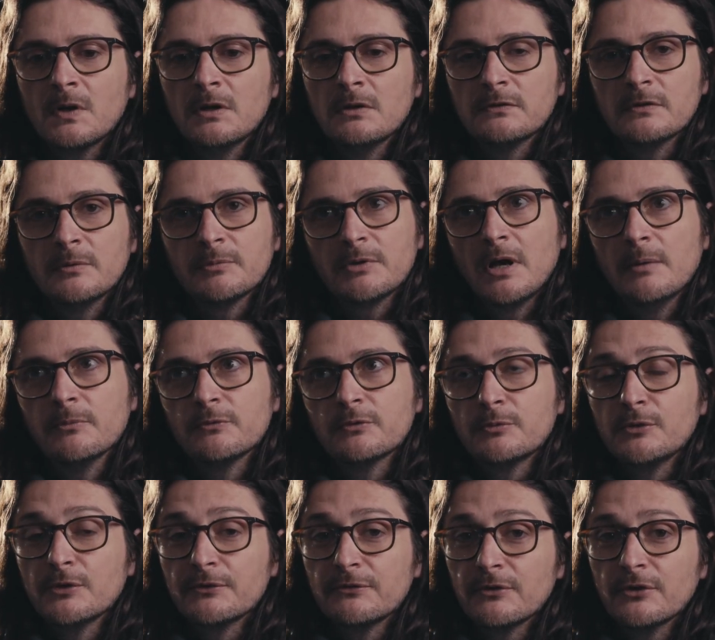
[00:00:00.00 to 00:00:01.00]
Sometimes
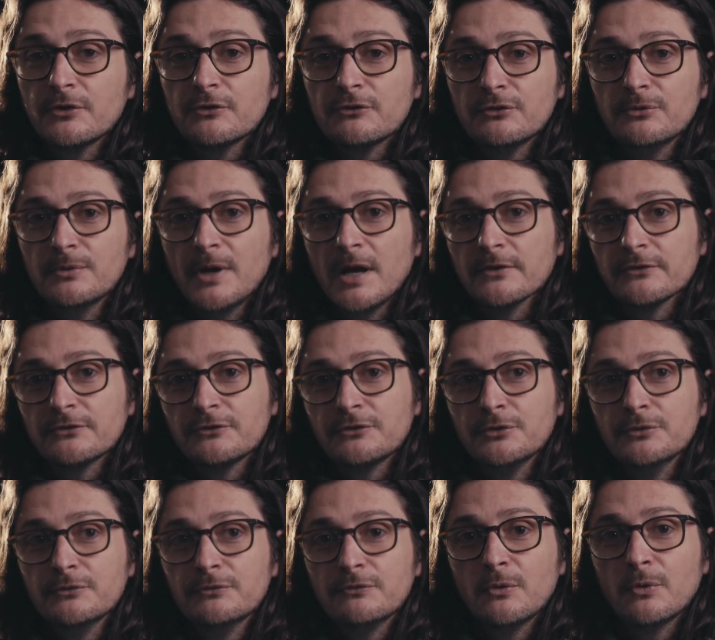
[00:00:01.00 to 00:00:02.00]
referred to as
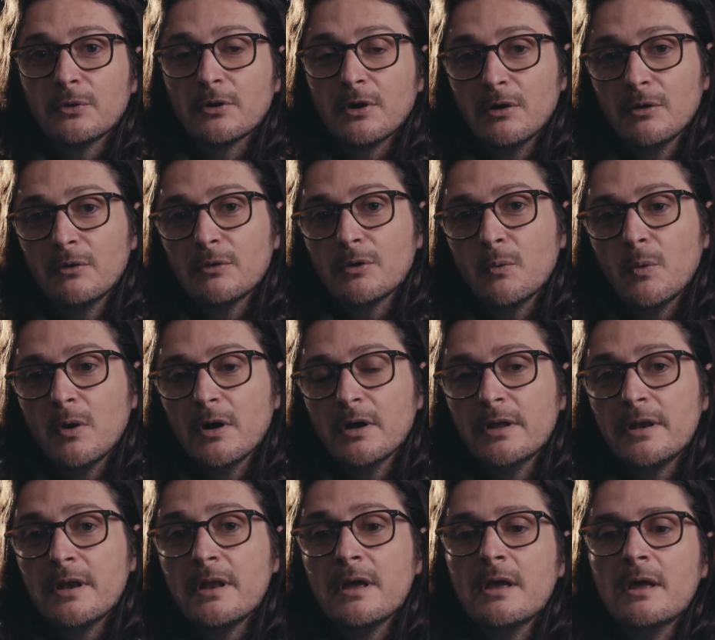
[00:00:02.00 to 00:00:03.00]

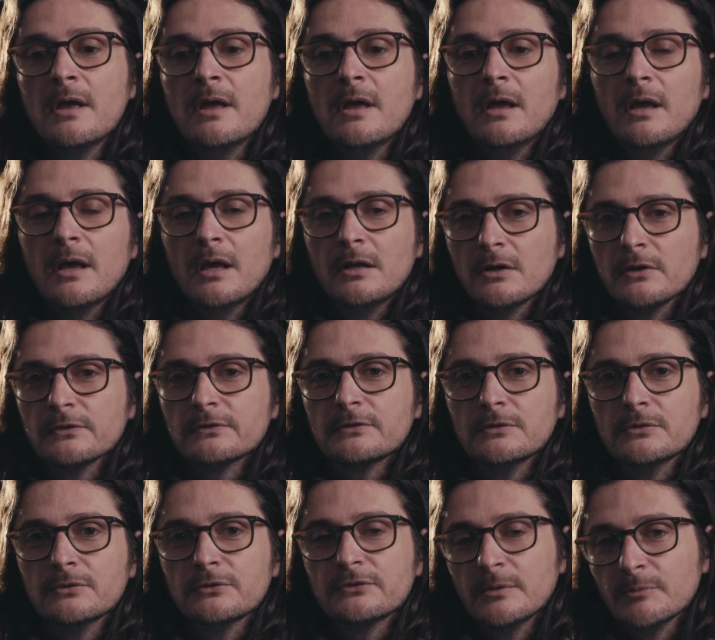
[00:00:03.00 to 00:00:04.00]
240:1, and
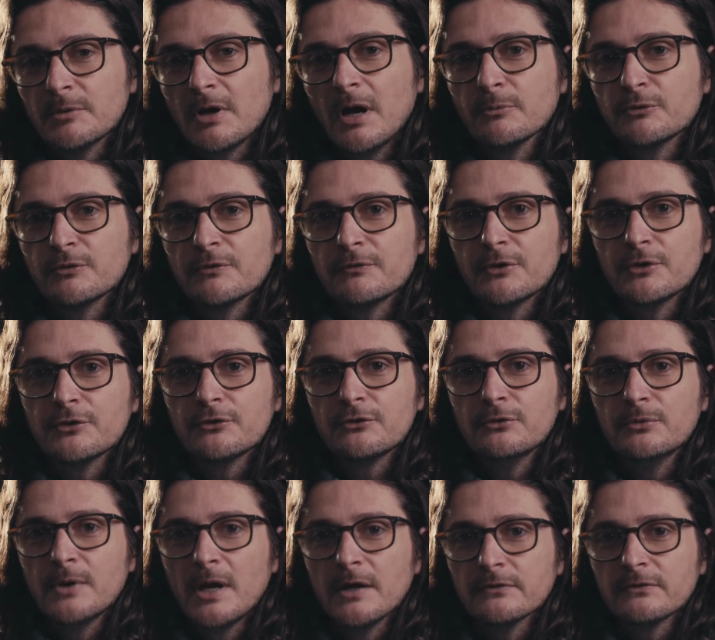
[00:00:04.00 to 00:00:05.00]
also sometimes referred
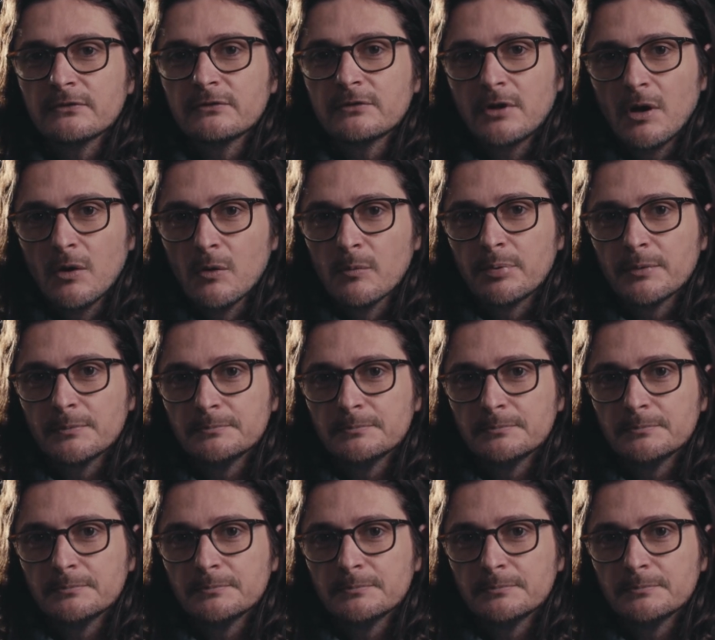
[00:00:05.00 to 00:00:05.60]
to as scope.